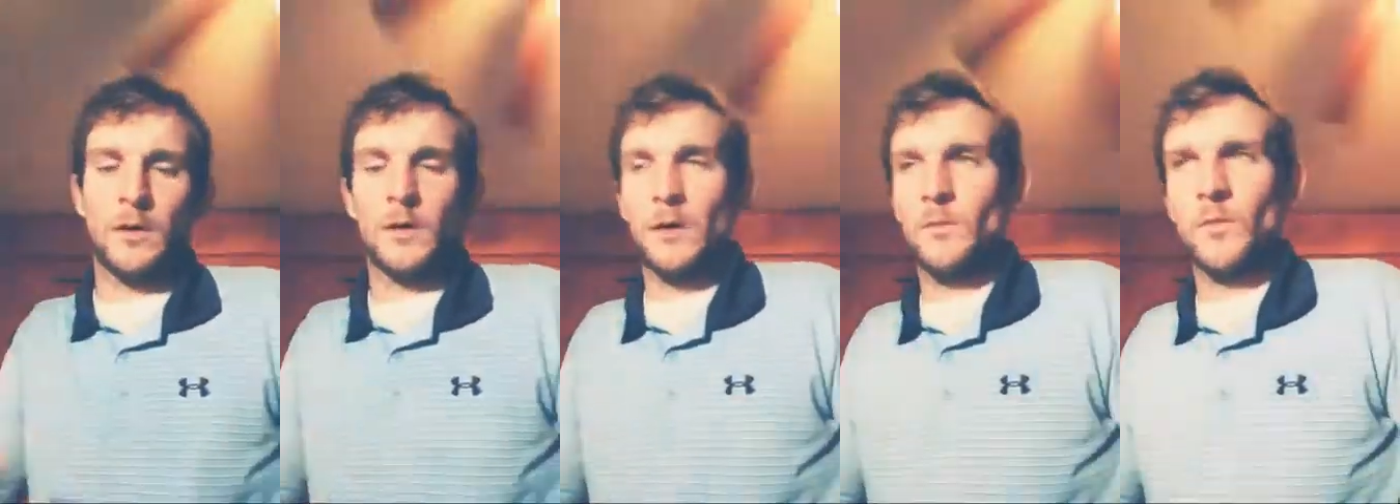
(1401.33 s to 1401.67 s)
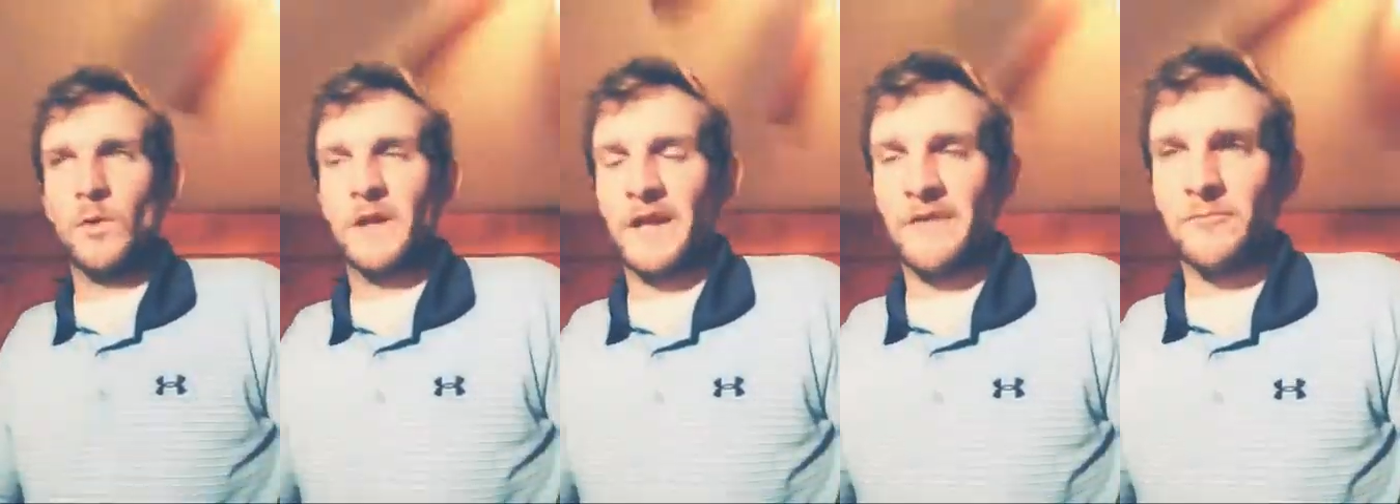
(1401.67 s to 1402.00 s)

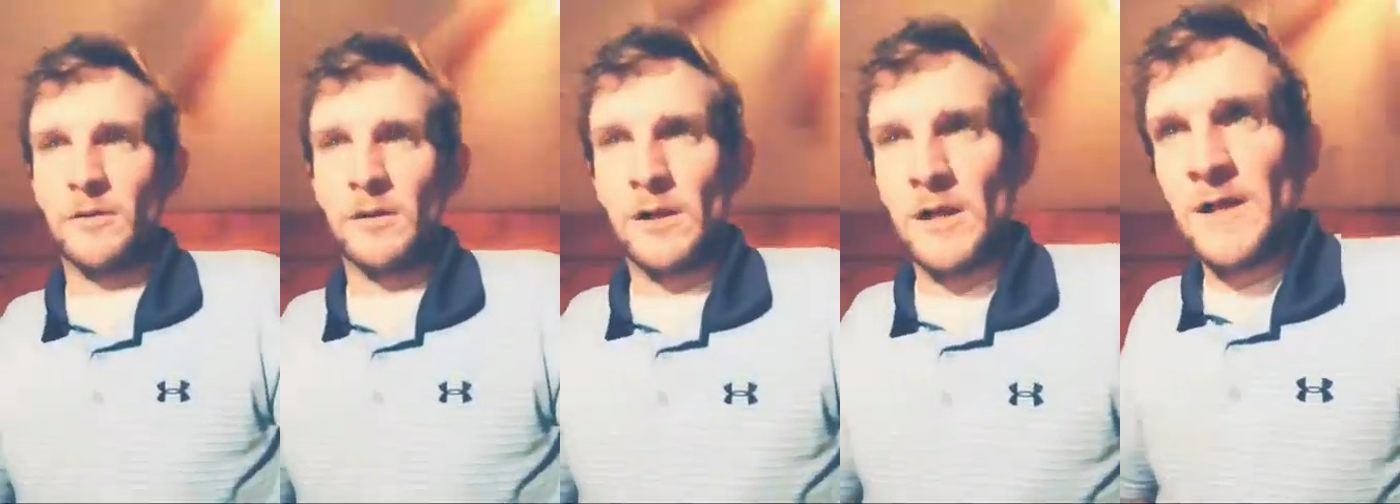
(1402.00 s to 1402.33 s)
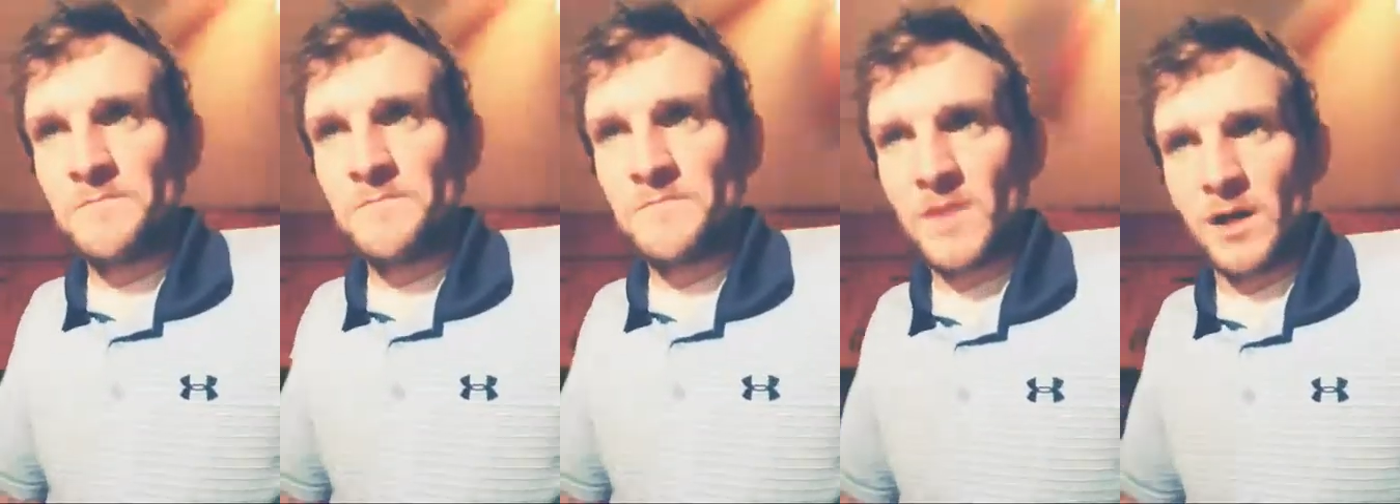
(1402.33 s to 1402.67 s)
whatever,
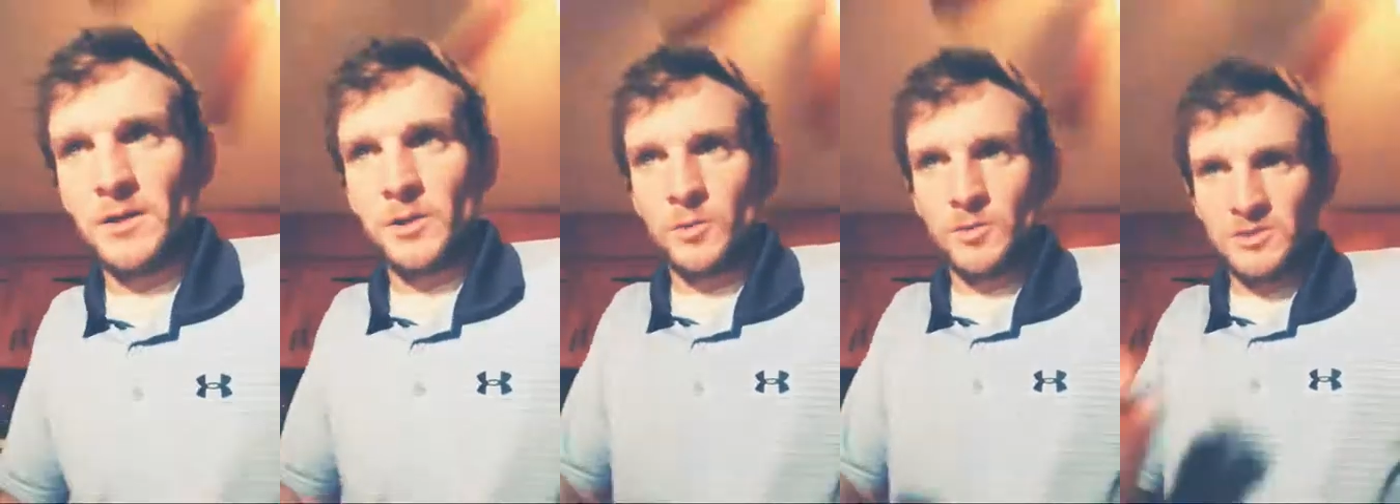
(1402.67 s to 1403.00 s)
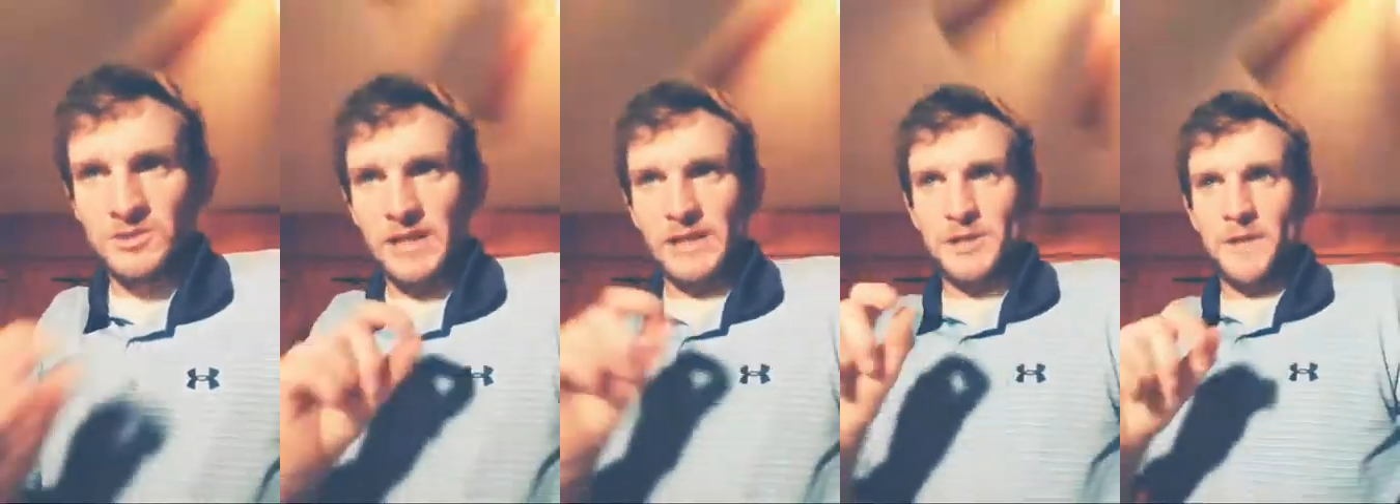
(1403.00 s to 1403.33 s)
a little
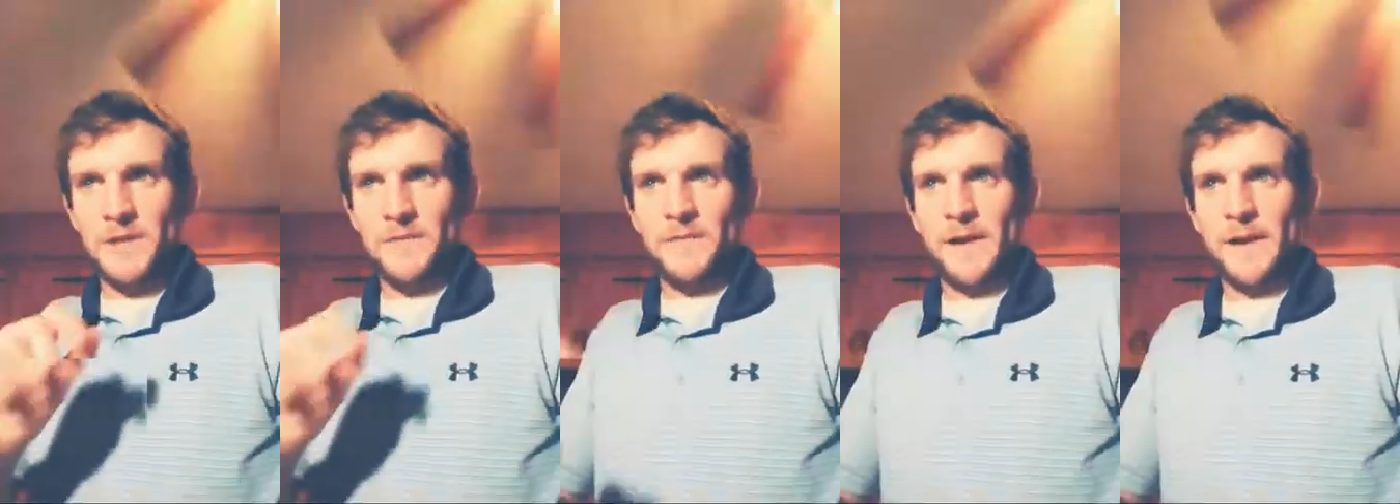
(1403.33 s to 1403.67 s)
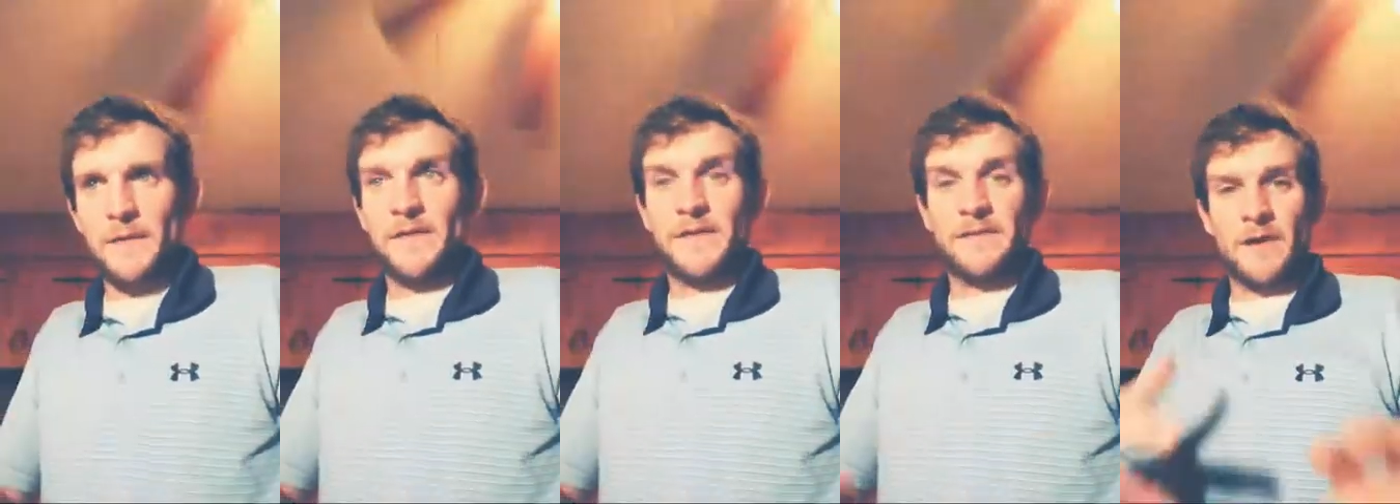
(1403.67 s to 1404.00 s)
section there
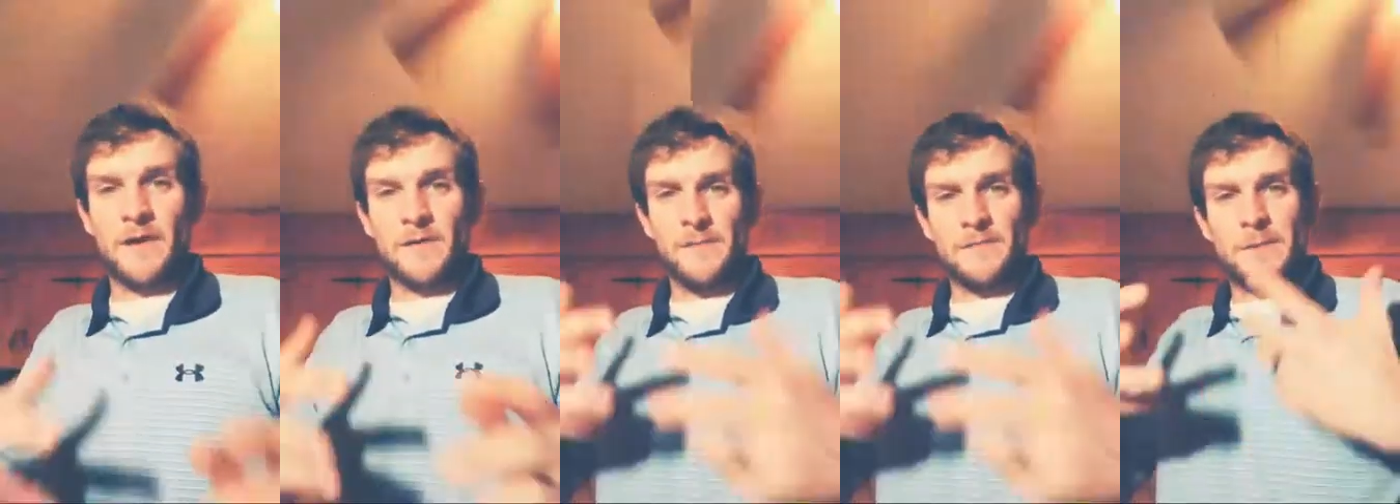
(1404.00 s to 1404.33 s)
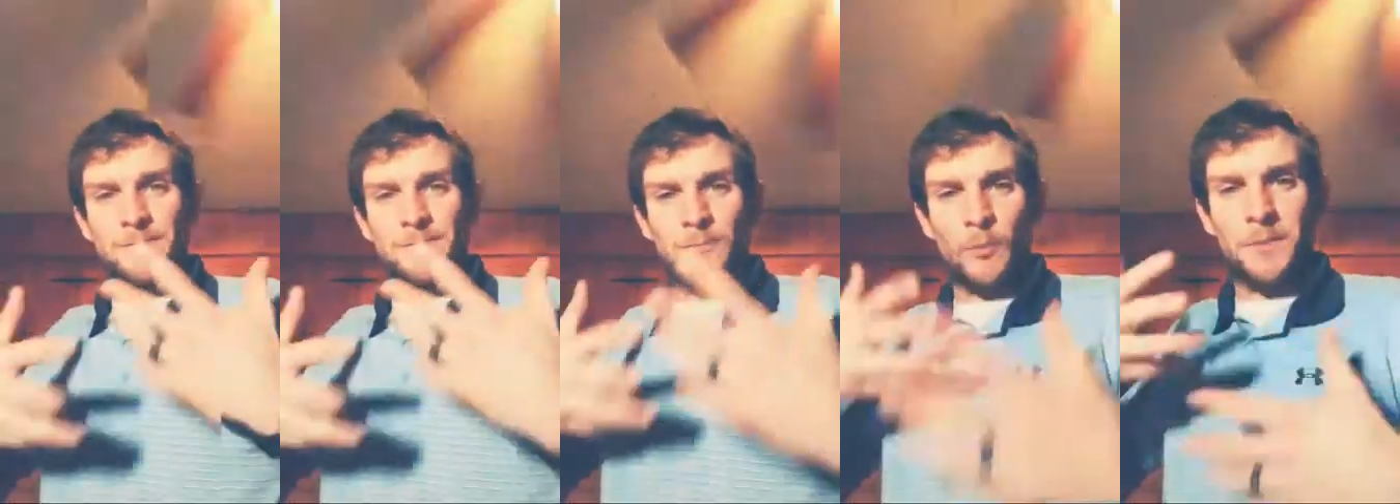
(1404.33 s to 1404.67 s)
that people
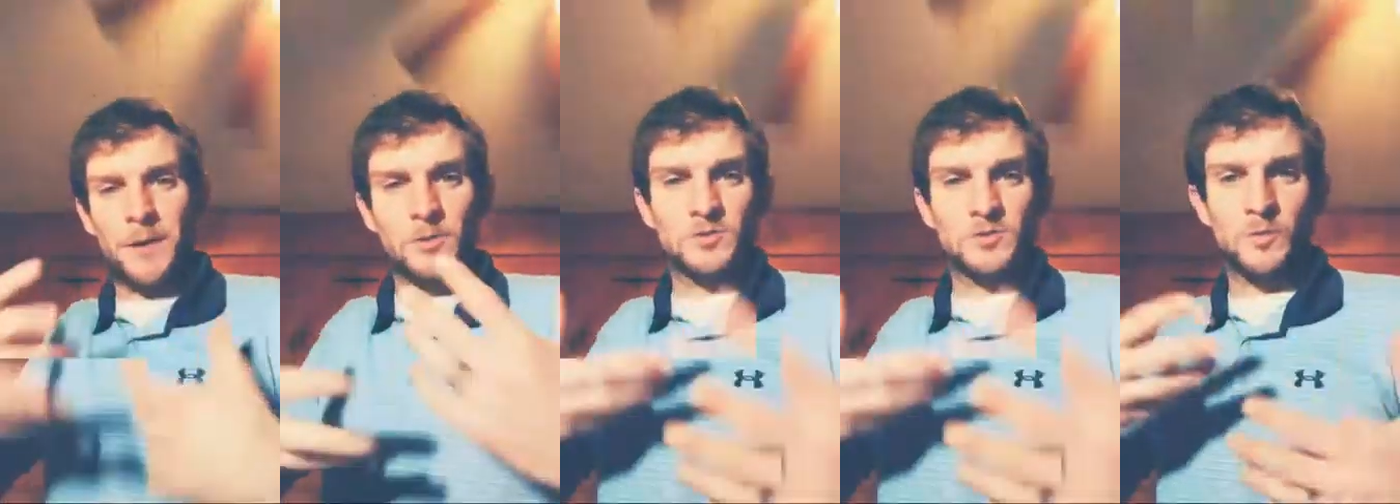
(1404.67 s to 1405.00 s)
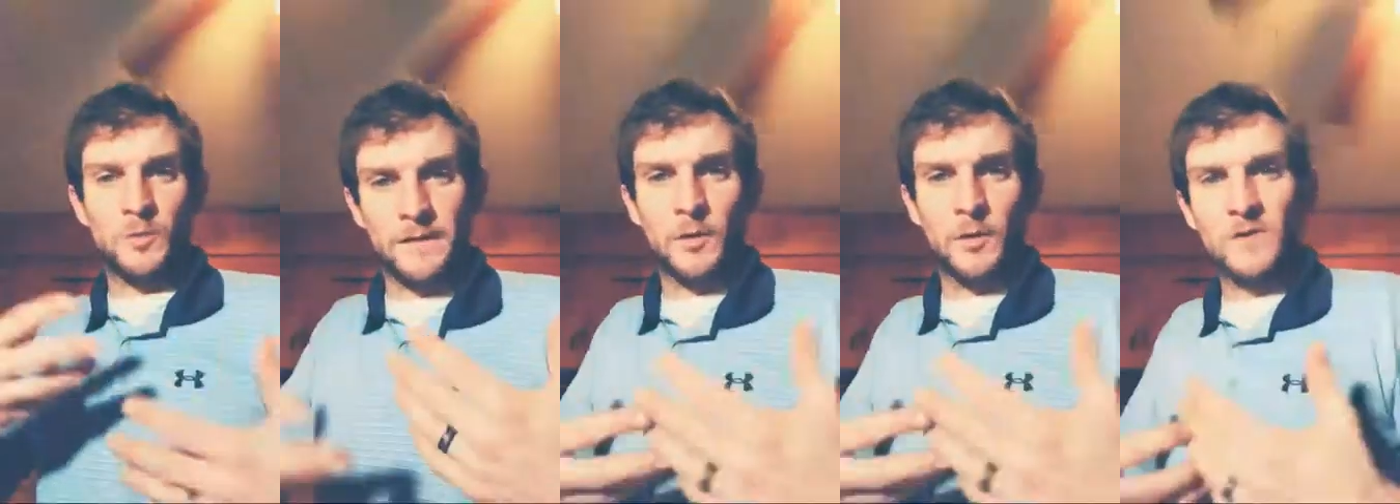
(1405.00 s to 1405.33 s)
post what they're
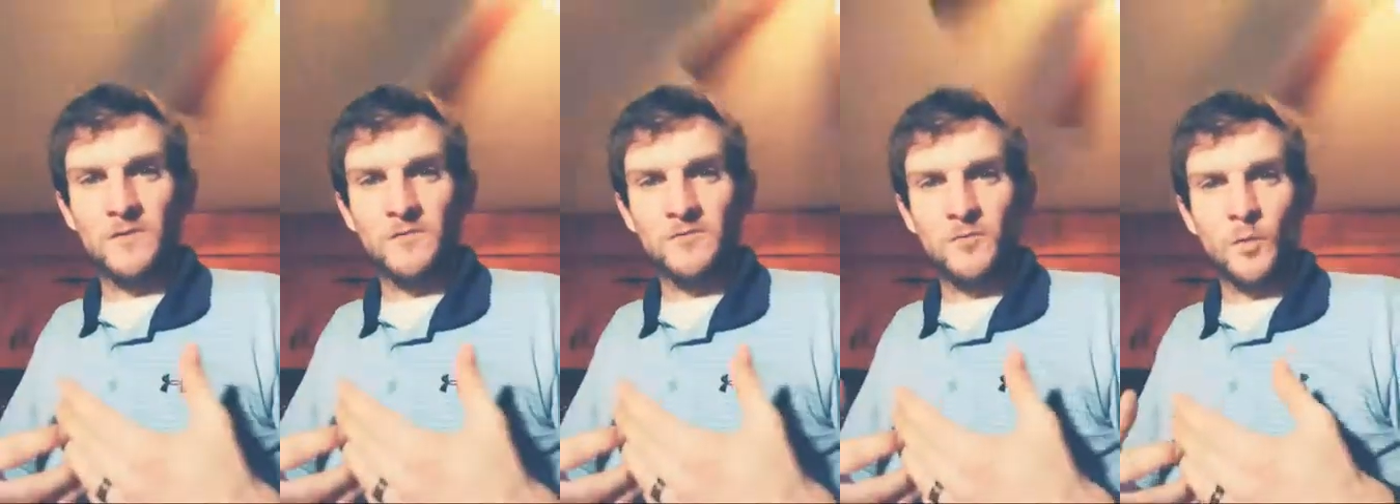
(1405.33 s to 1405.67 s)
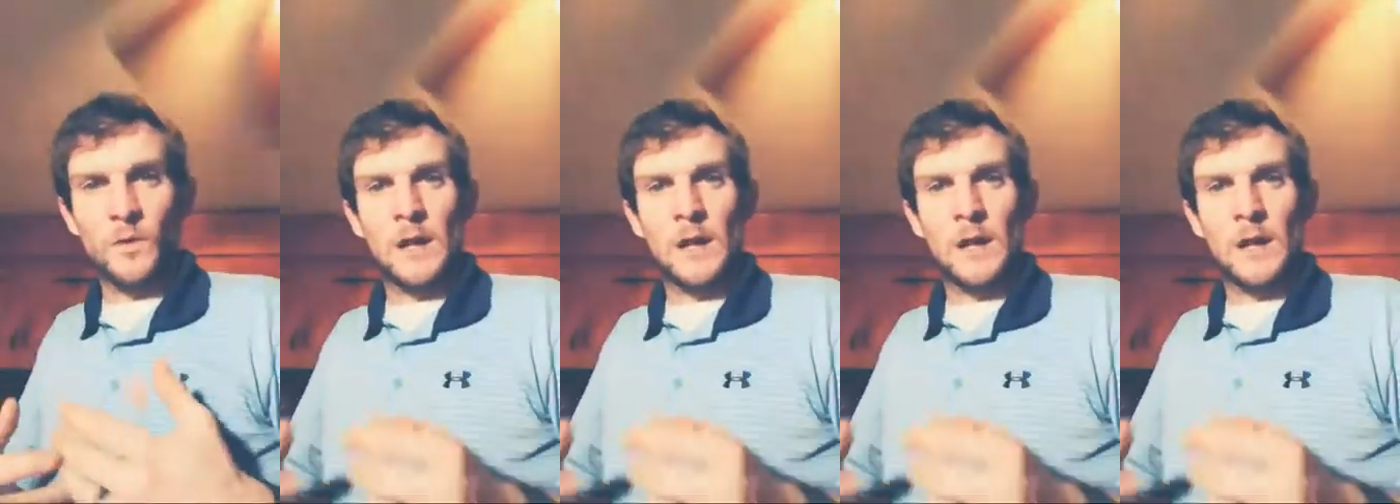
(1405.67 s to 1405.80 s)
looking for.